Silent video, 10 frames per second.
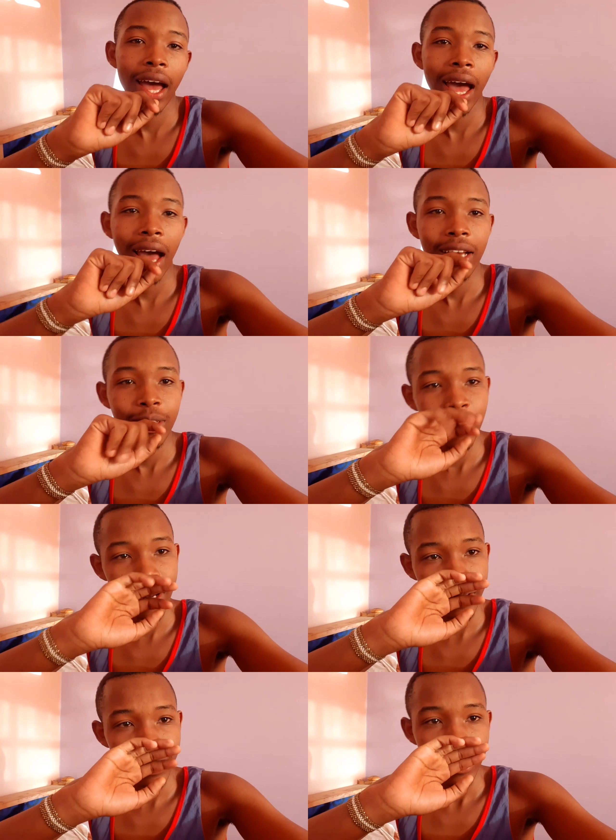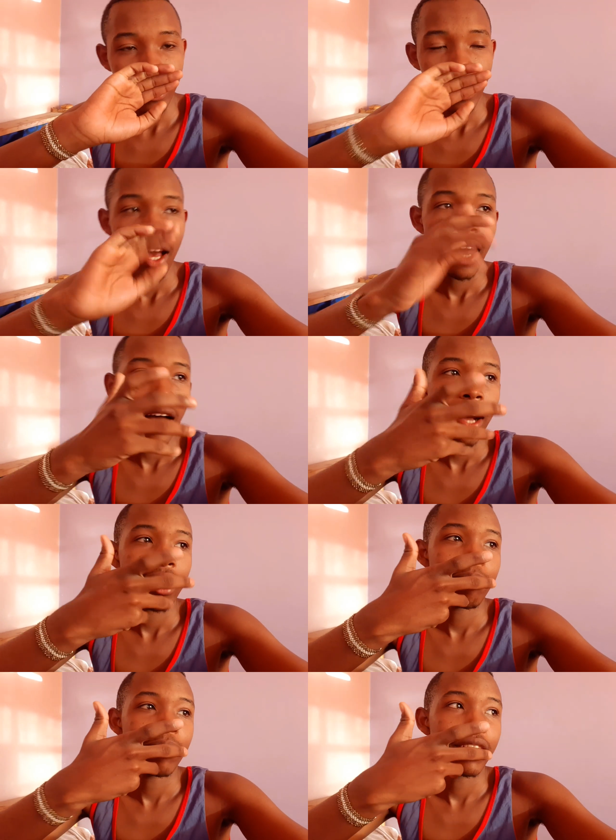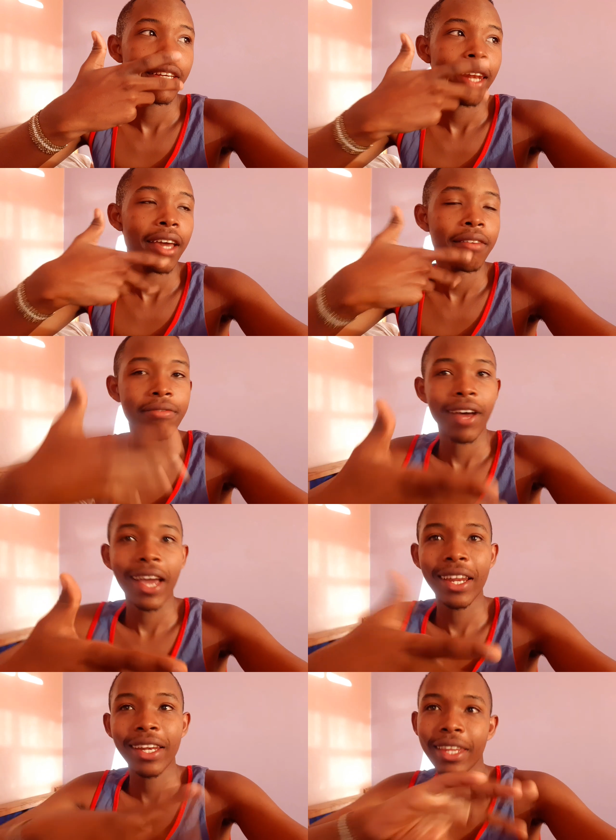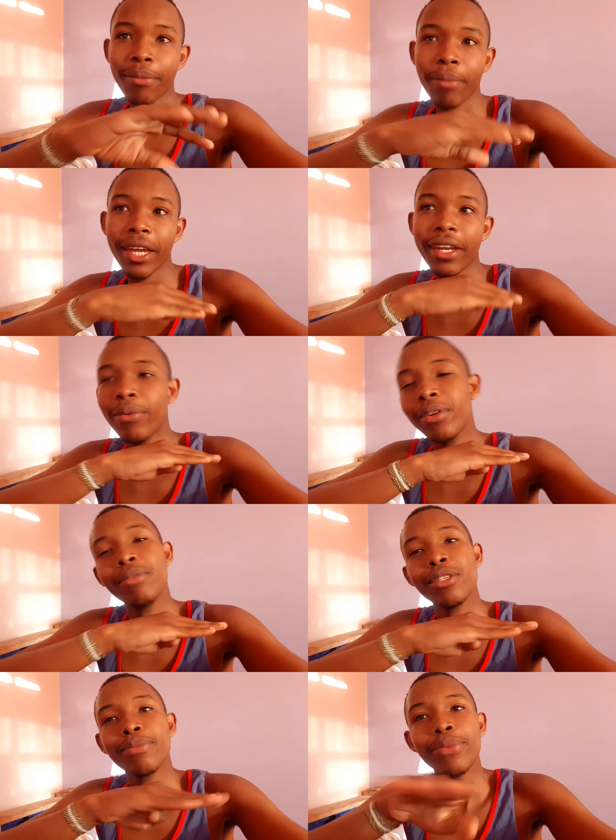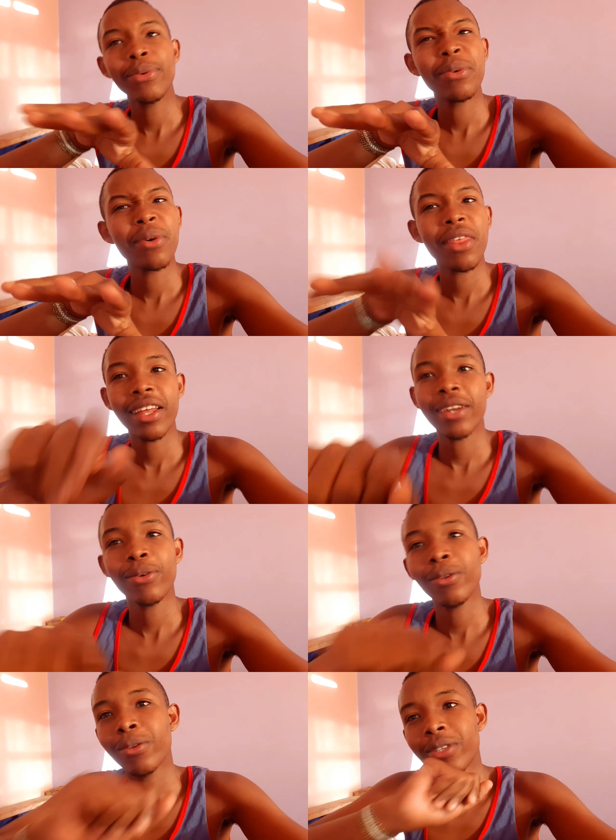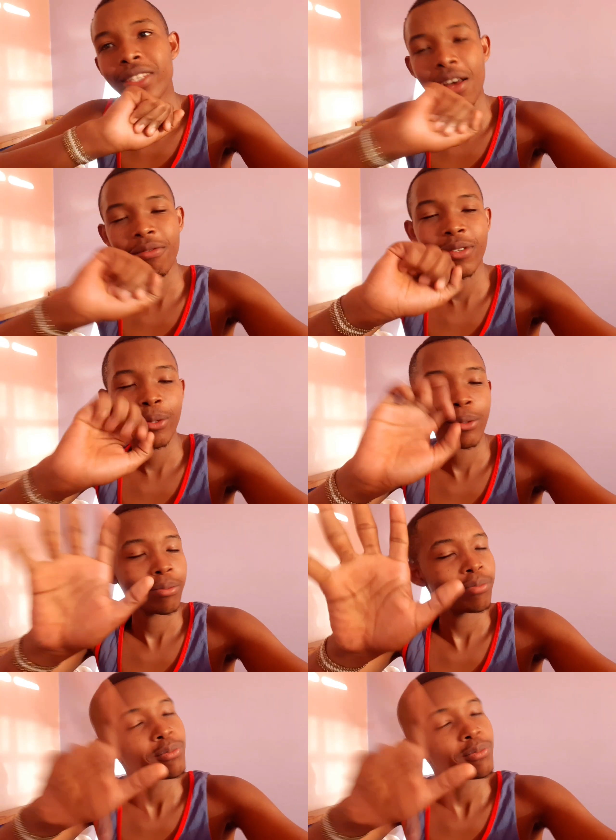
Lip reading: actually I'll be like fine, my day will be smooth and all those stuff. So